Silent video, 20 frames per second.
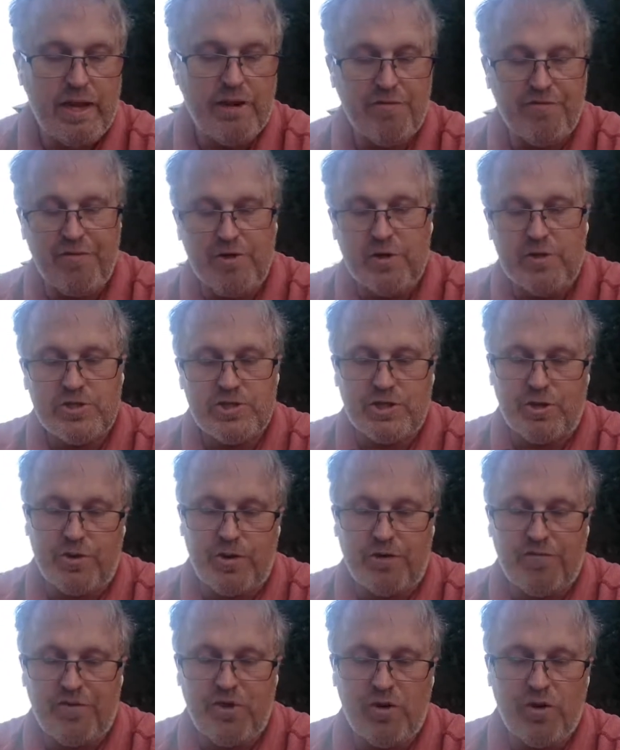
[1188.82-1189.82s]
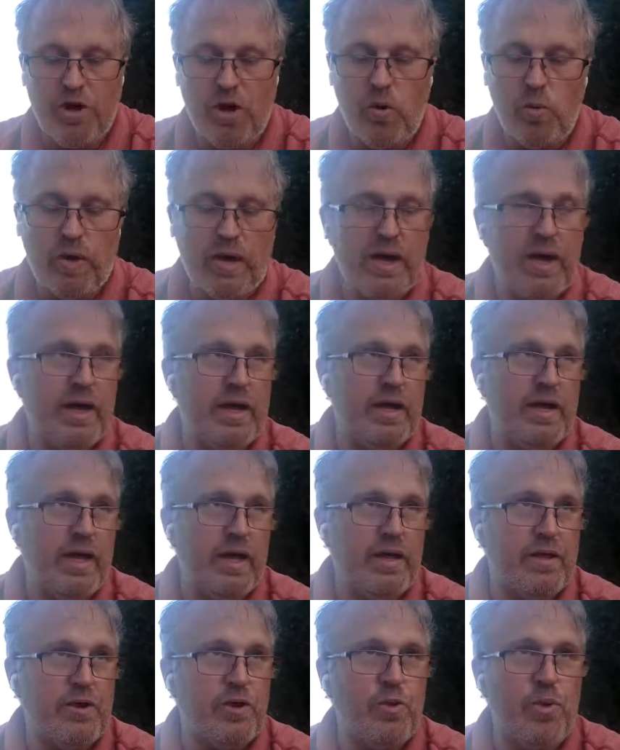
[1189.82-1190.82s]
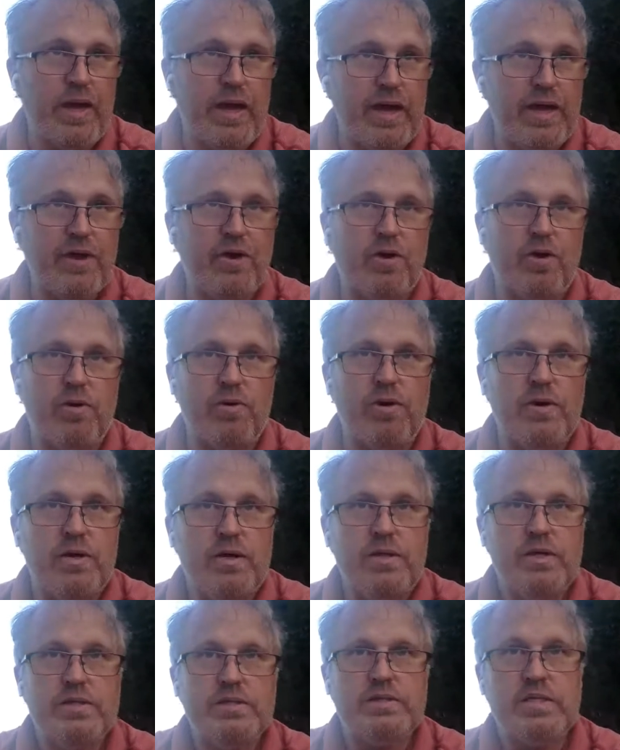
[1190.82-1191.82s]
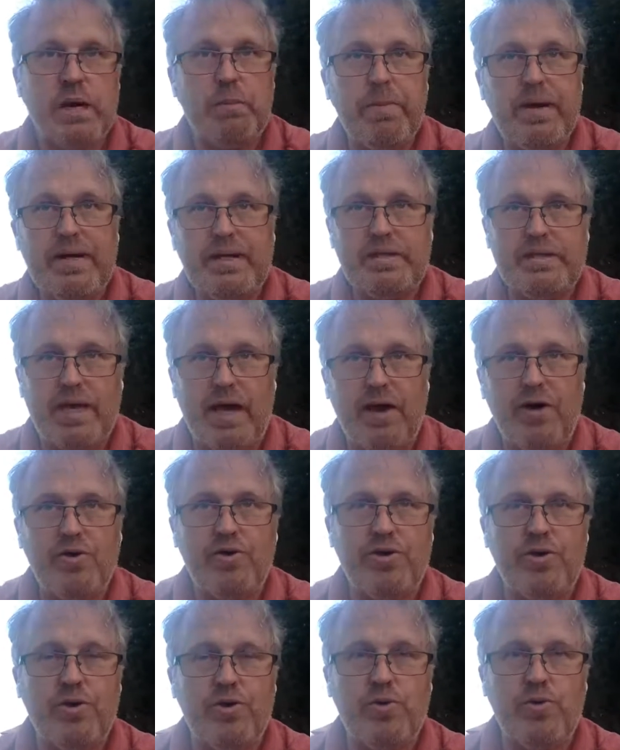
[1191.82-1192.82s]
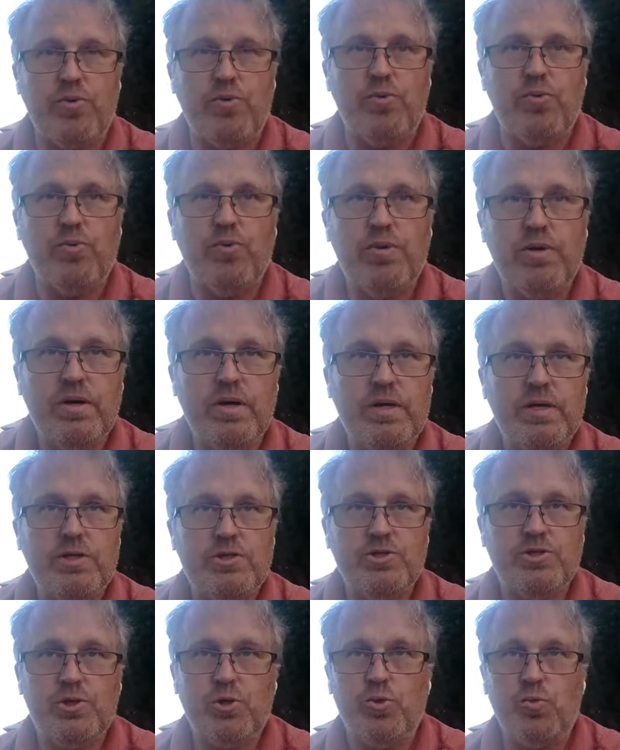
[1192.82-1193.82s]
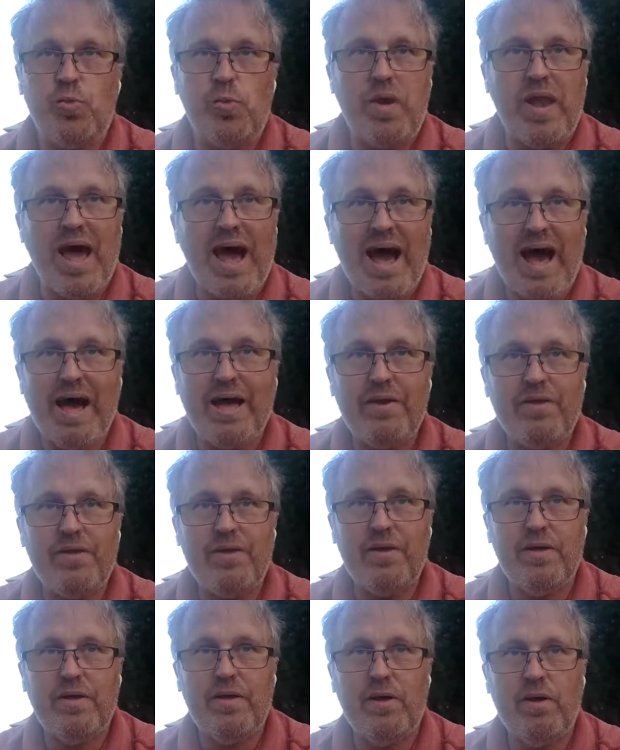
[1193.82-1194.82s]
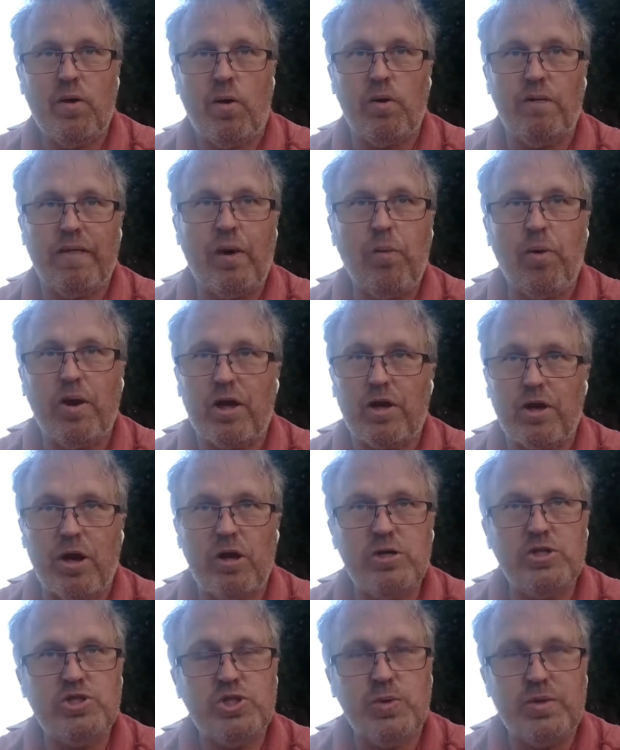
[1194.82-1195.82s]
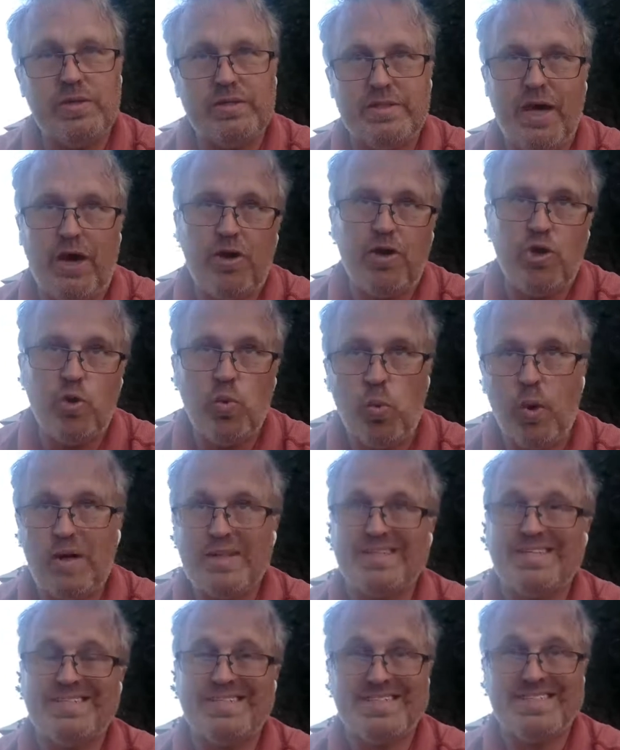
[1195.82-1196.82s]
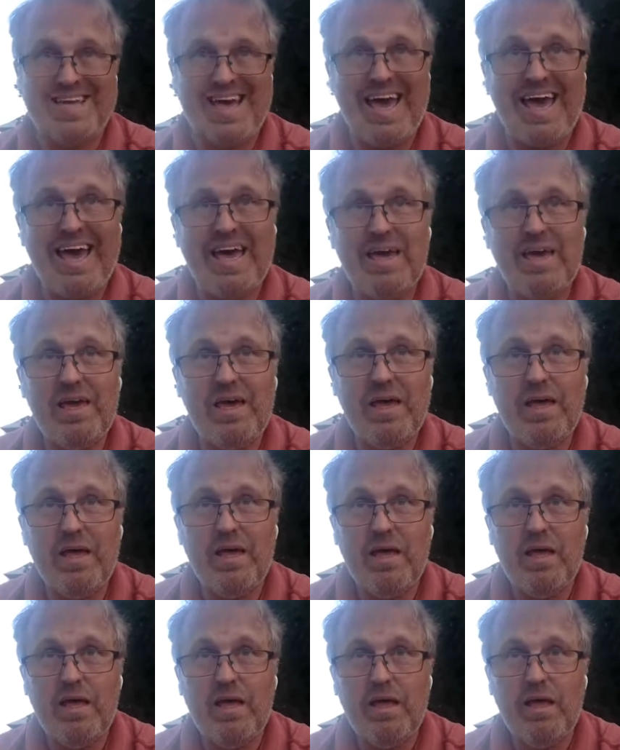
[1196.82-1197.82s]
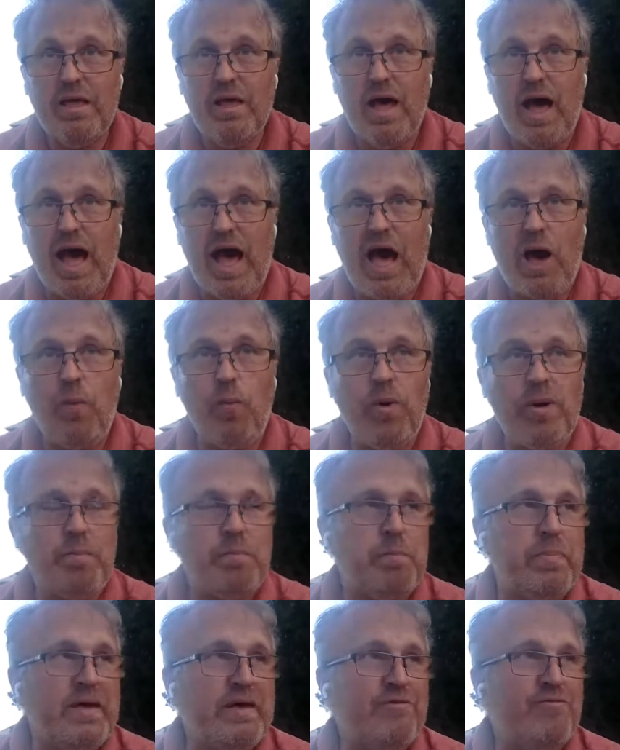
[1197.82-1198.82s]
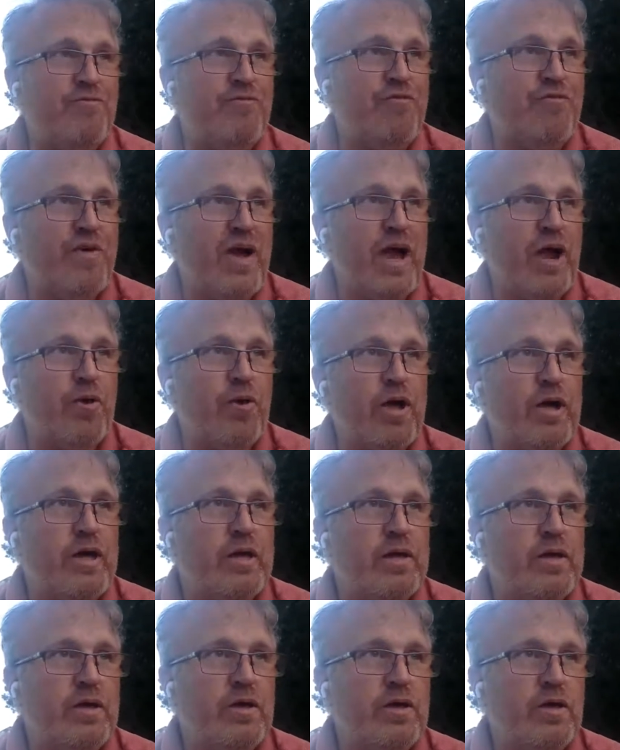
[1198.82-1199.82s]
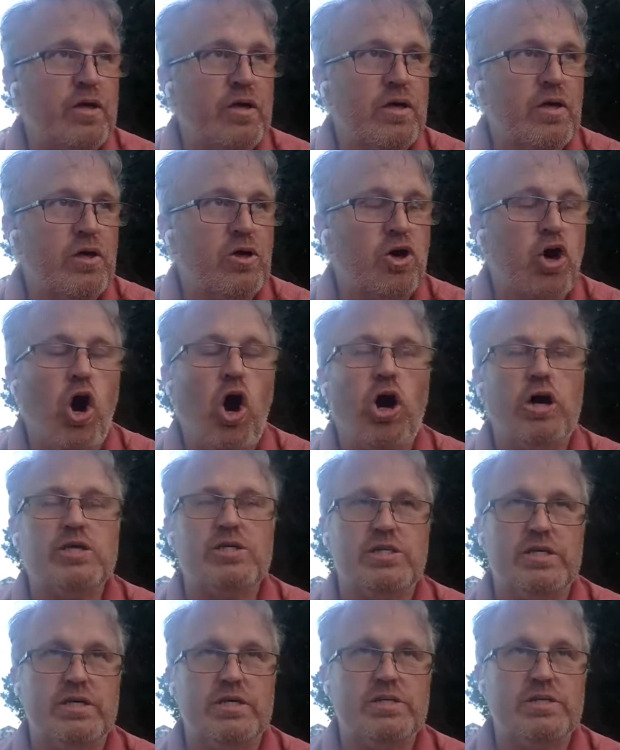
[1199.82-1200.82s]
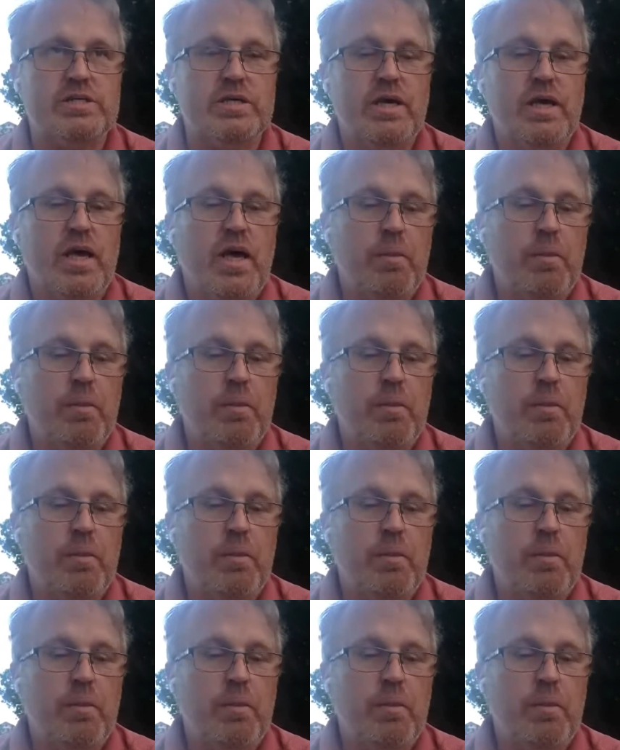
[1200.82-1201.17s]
in the future, if you go in and you hear somebody tell you to not, or they want to coach you and tell you what to say, I would be very cautious,